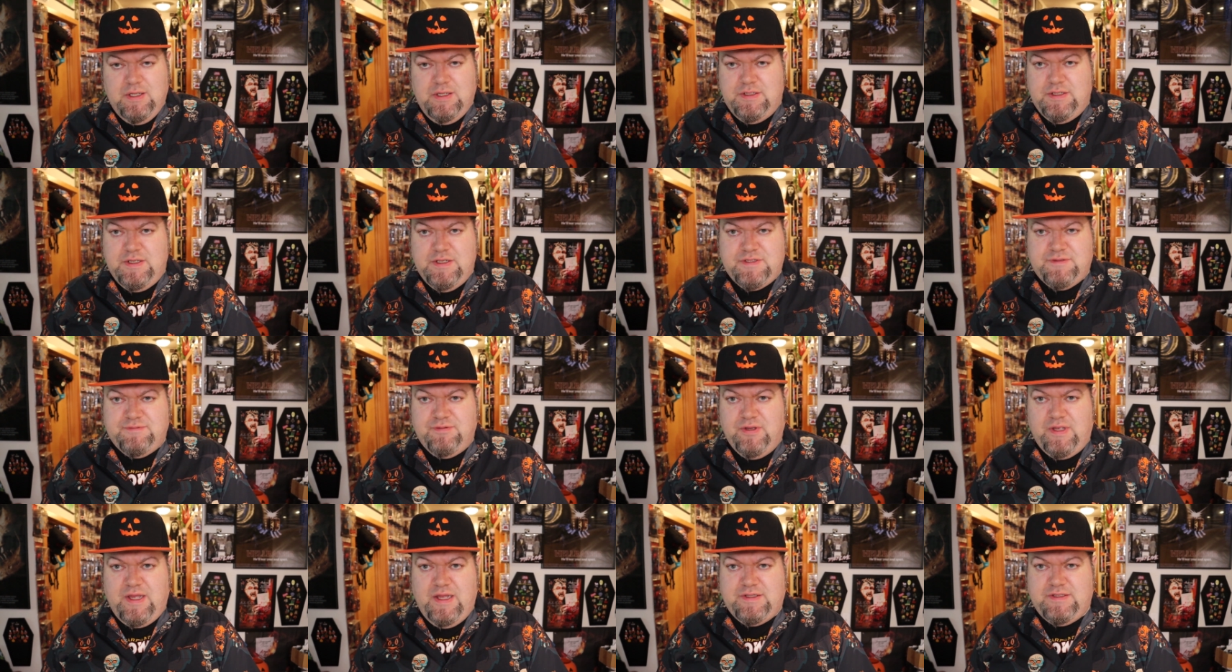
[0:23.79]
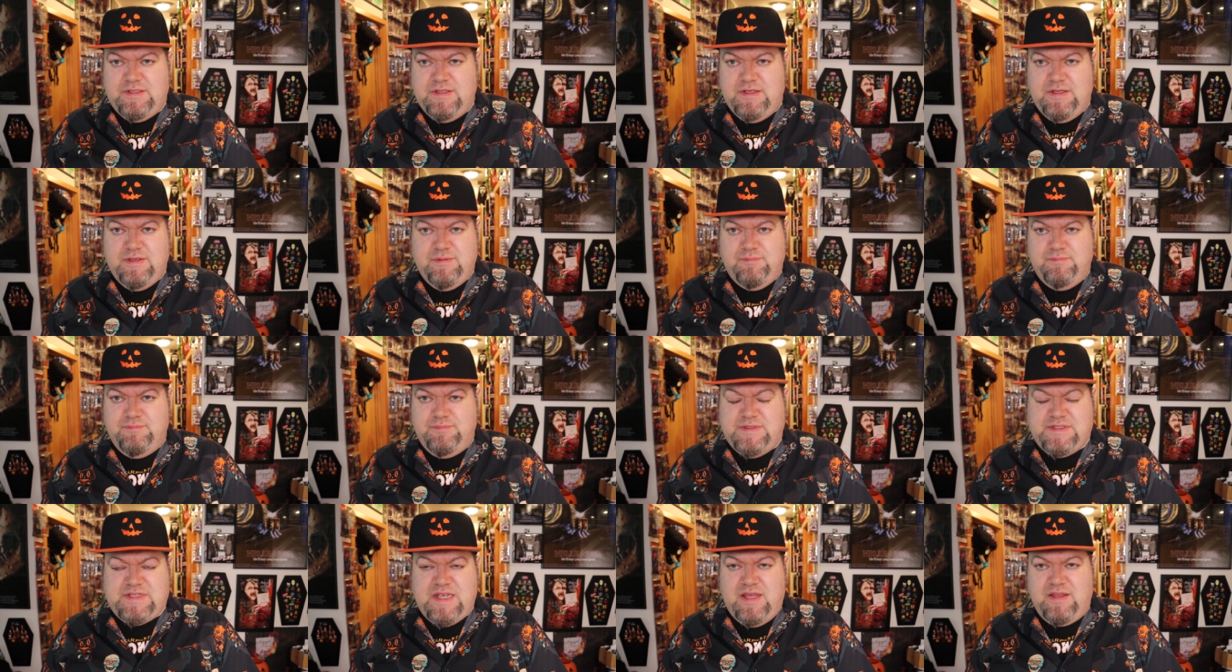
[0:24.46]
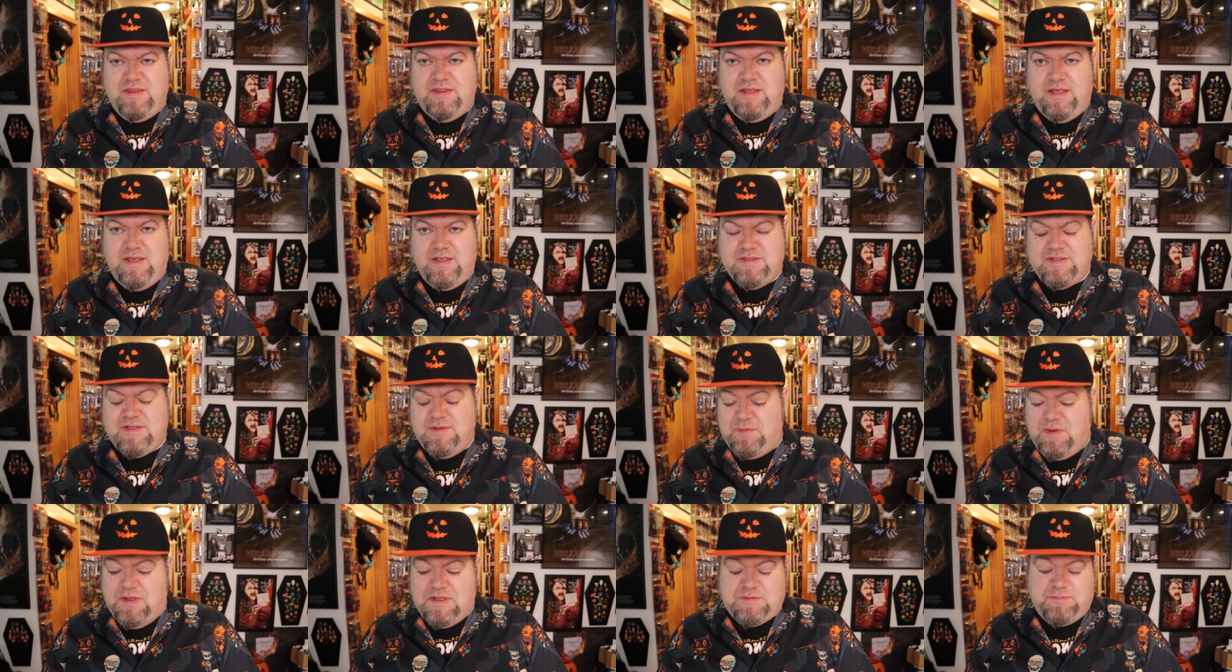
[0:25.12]
just forget to say things.
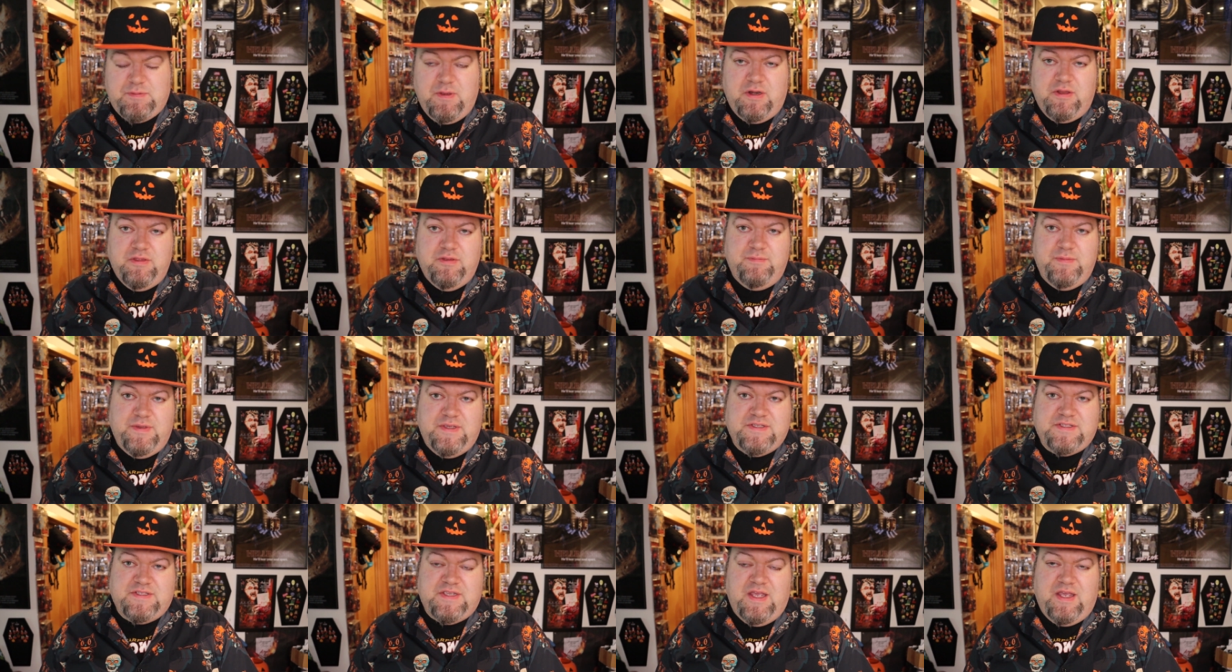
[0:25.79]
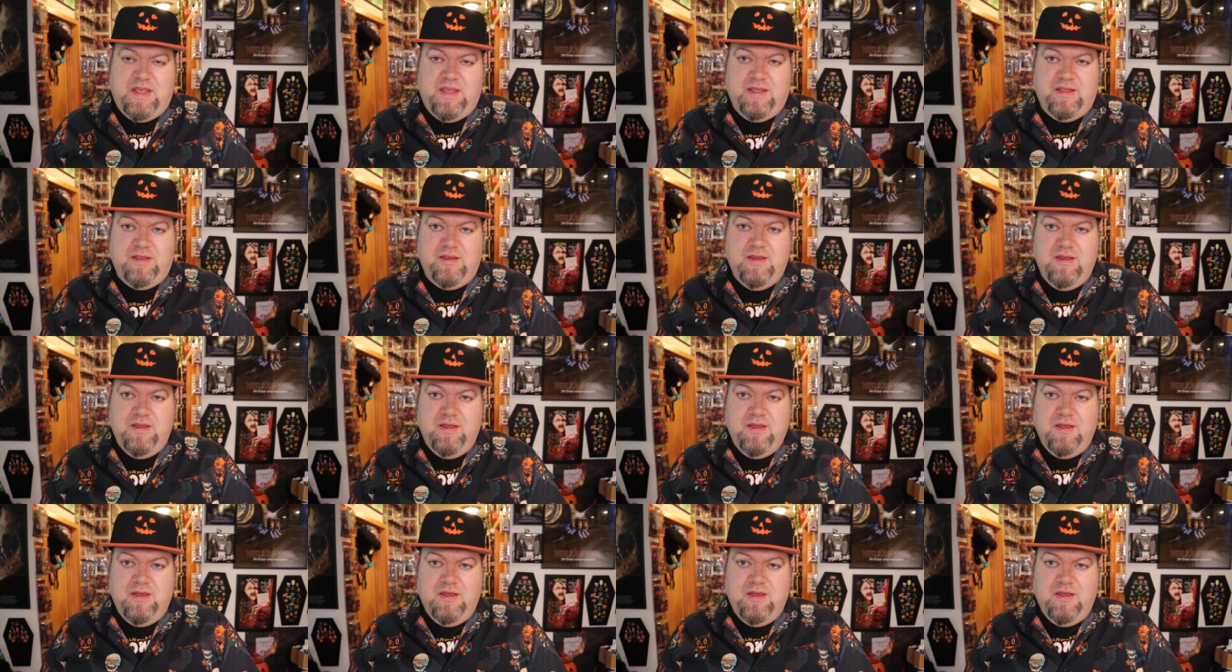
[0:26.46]
I mean, it's better than me saying,